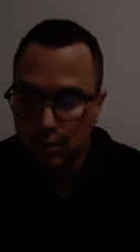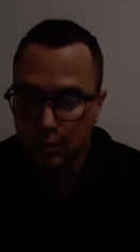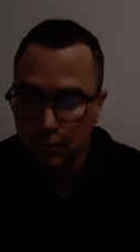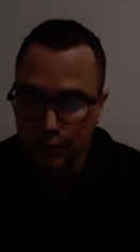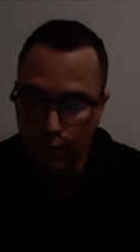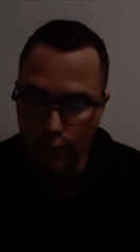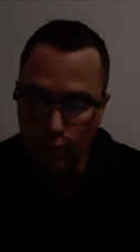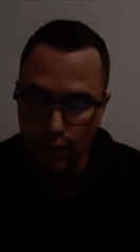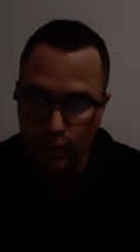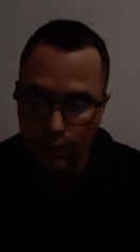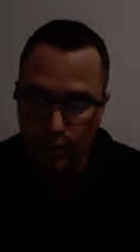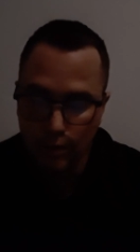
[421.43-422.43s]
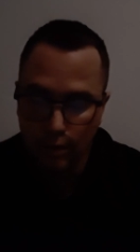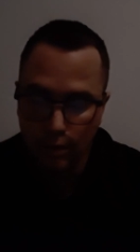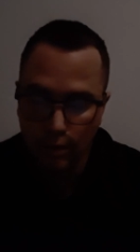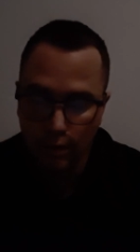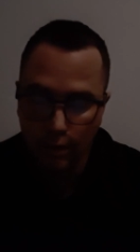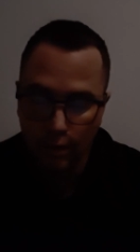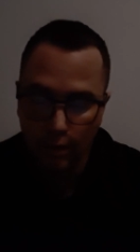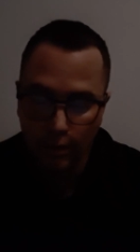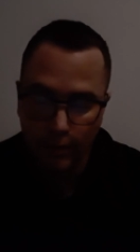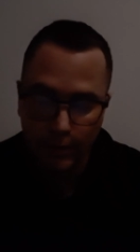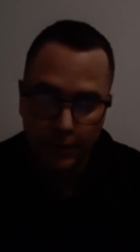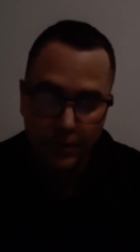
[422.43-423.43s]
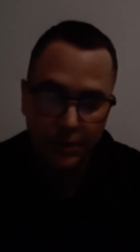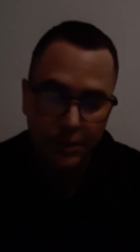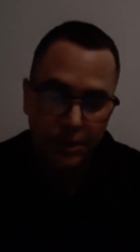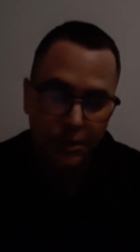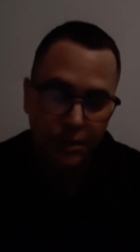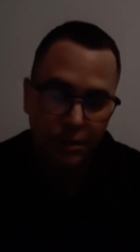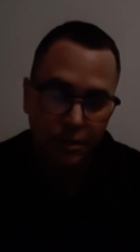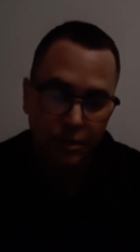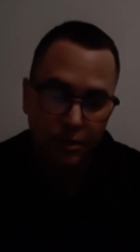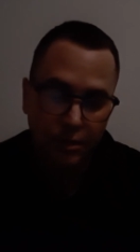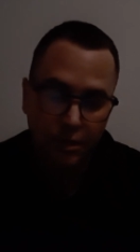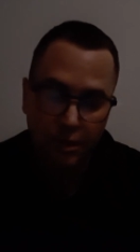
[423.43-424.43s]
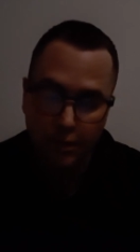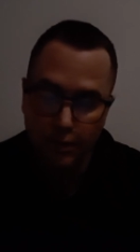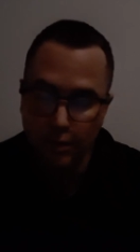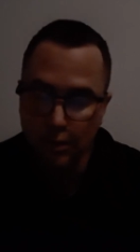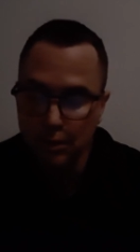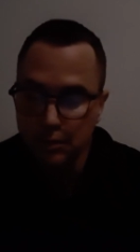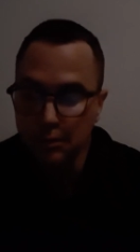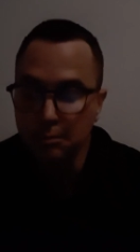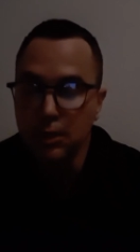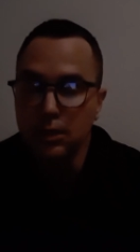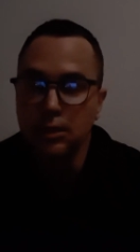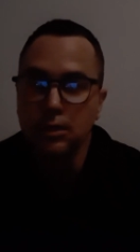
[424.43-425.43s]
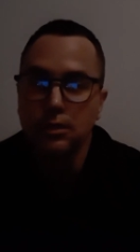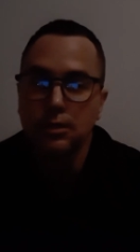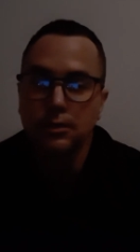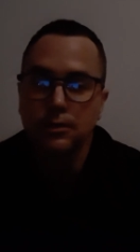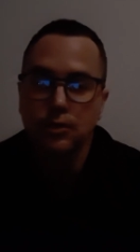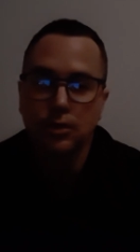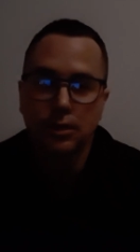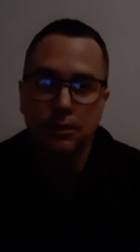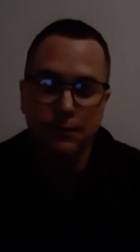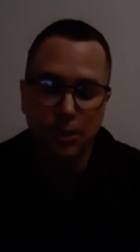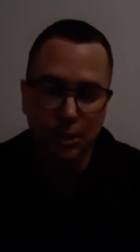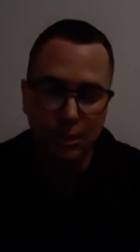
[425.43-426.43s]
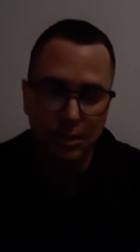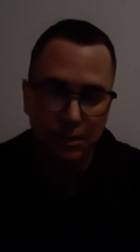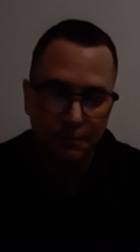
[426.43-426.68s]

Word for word: was gone. This decision is causing me to live again.